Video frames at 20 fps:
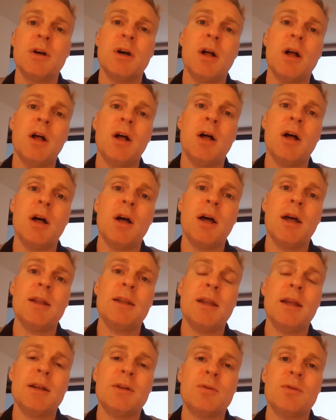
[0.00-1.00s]
uh,
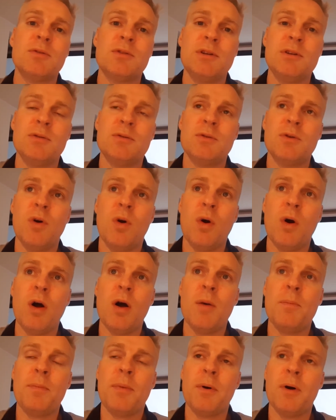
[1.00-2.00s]
and then continue to go
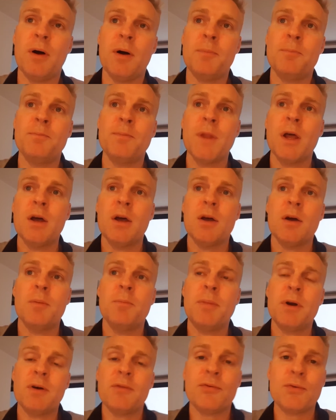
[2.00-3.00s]
up. Um,
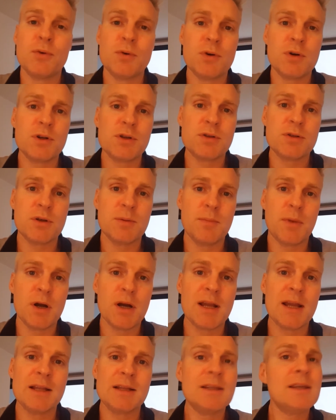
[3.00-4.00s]
but of course, uh,
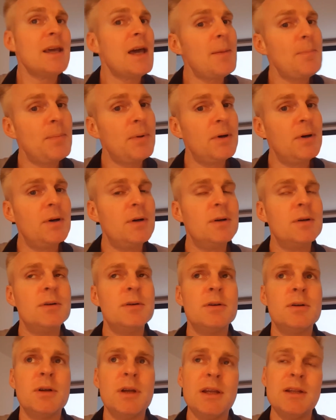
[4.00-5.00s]
market cap,
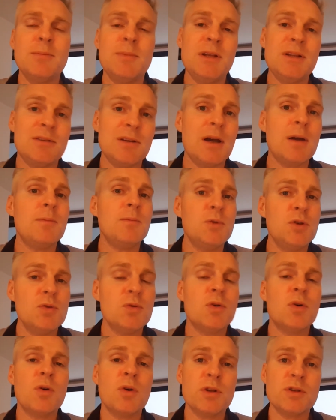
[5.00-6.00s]
uh, in the meantime,
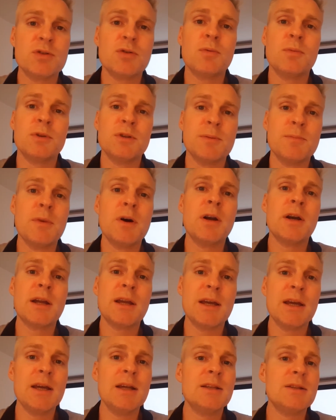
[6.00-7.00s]
new coins come on the
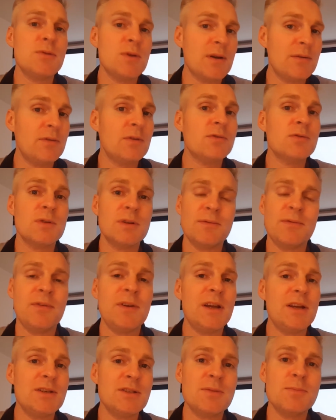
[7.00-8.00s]
market. You have also
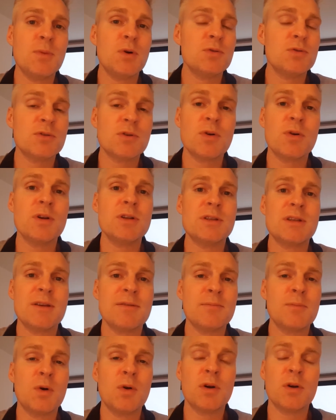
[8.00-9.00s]
inflation, most coins
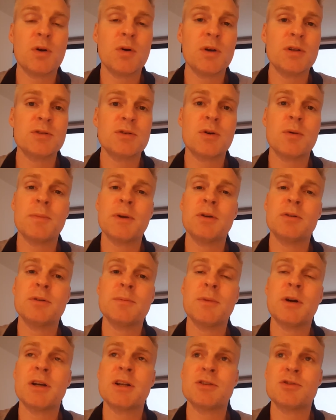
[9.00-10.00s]
have more coins coming on the
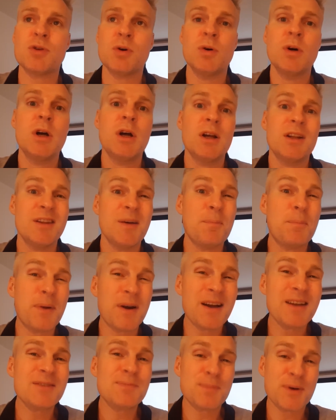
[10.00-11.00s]
market. So the
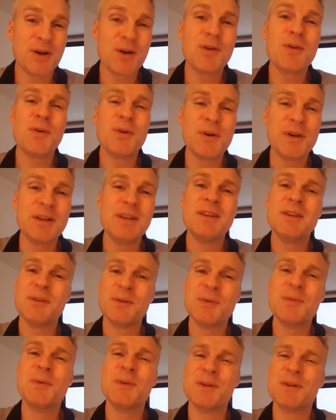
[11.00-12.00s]
price per coin
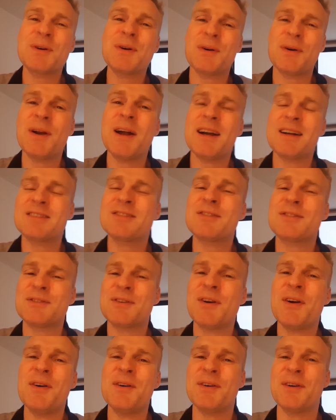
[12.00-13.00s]
will correct
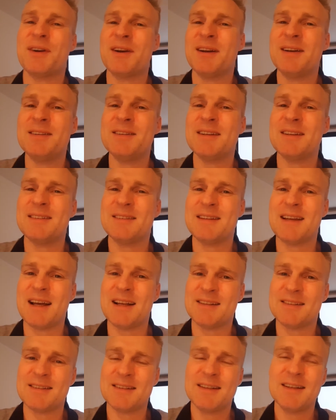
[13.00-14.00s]
stronger uh, than
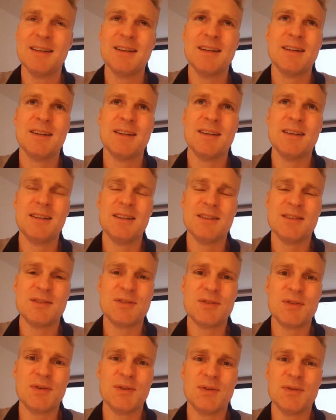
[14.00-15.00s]
that. Uh,
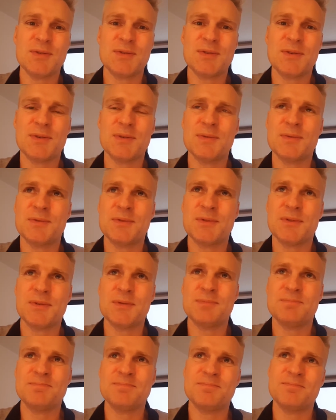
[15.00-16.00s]
so, so,
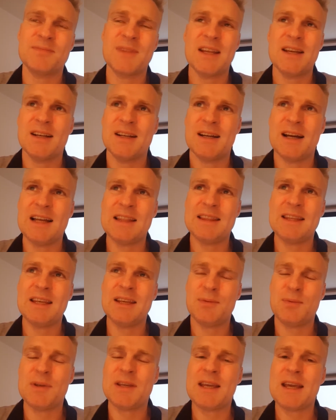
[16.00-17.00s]
so I
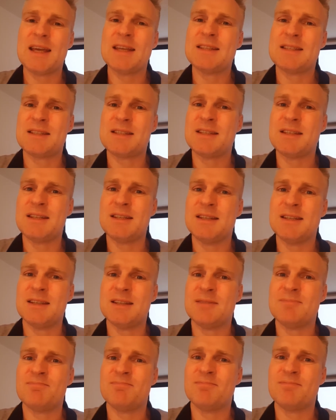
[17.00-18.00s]
think we can see